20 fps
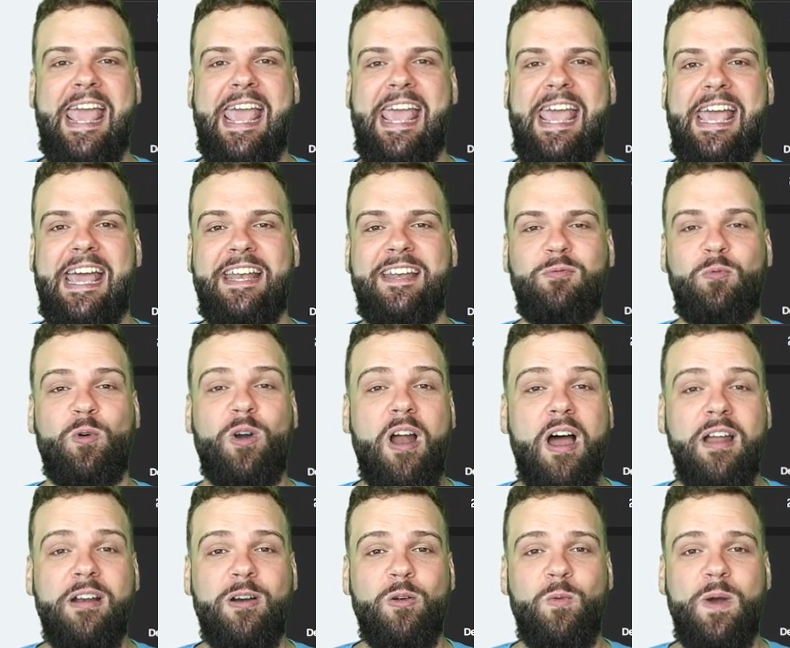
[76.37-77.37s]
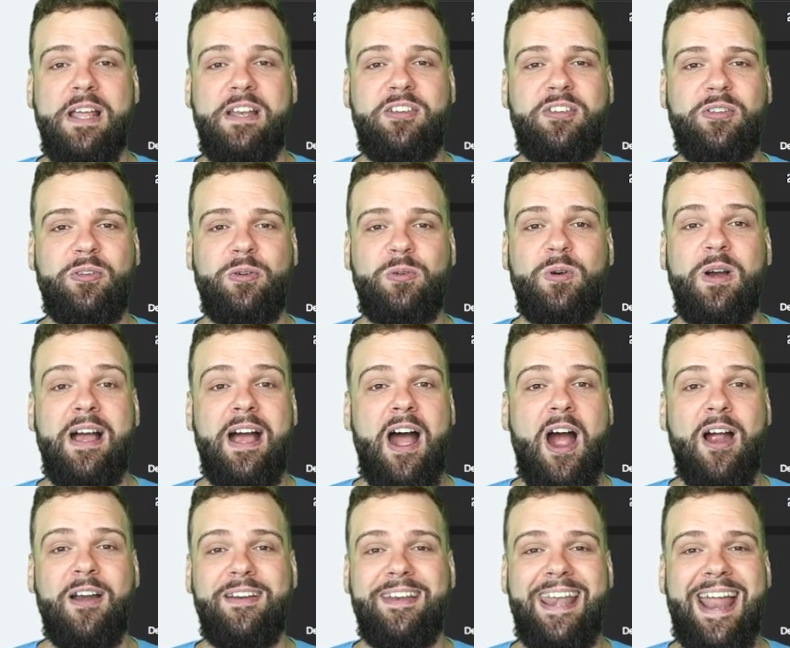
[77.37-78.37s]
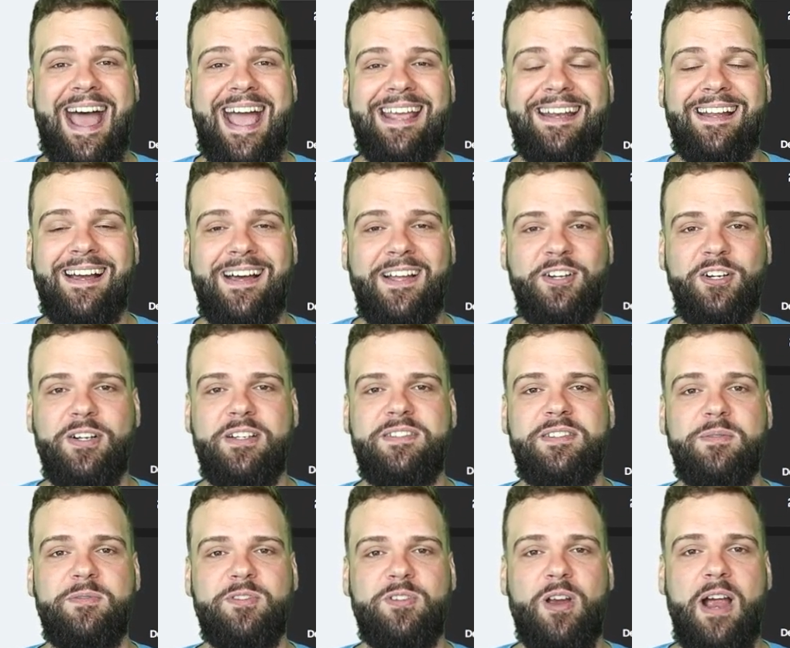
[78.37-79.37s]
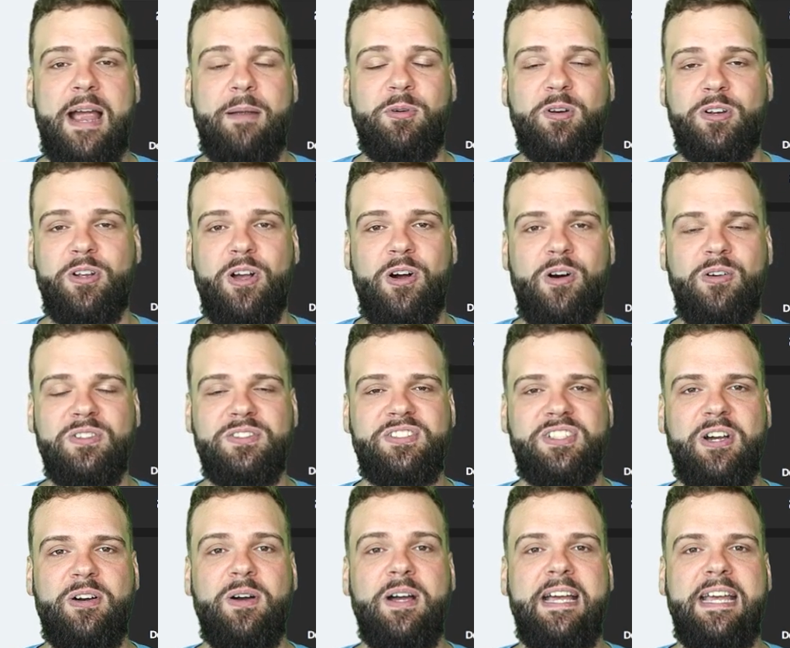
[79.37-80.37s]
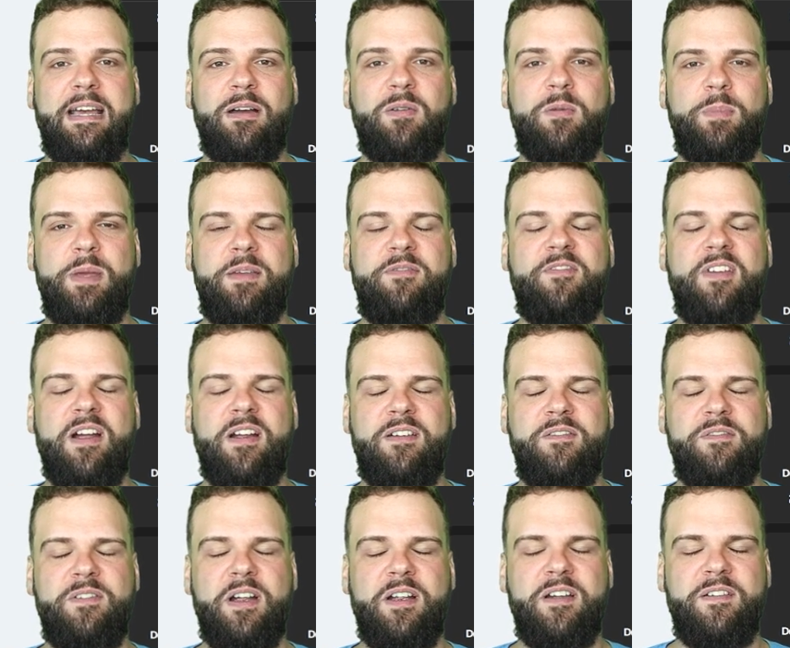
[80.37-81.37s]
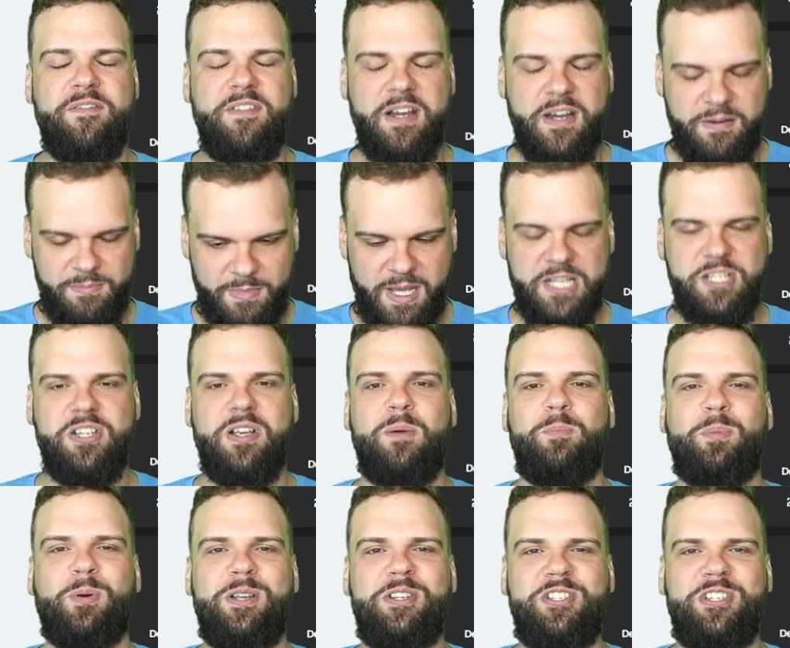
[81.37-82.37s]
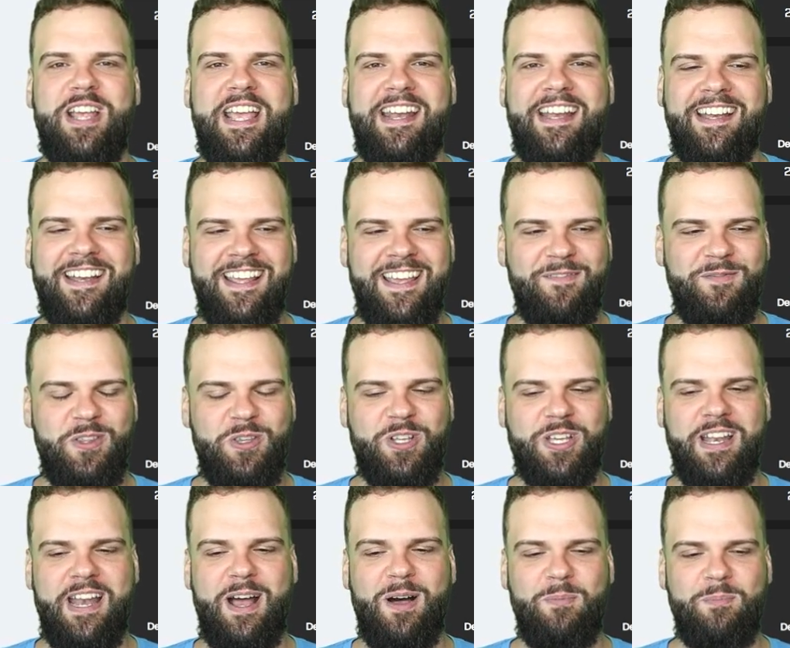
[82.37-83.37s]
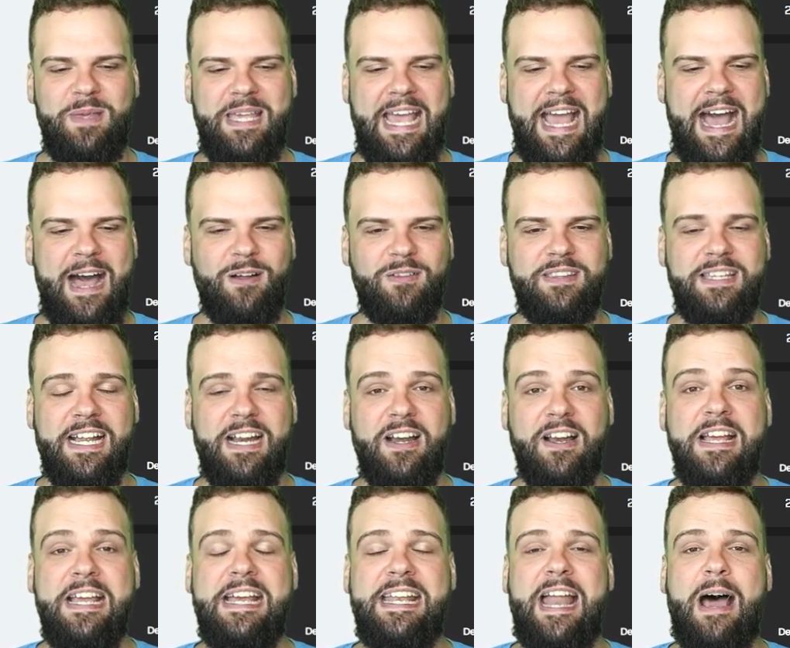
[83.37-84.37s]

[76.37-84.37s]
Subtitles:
And we're on our way to our 900 subscriber goal. So it would be very, very, very much appreciated if you could help me out there.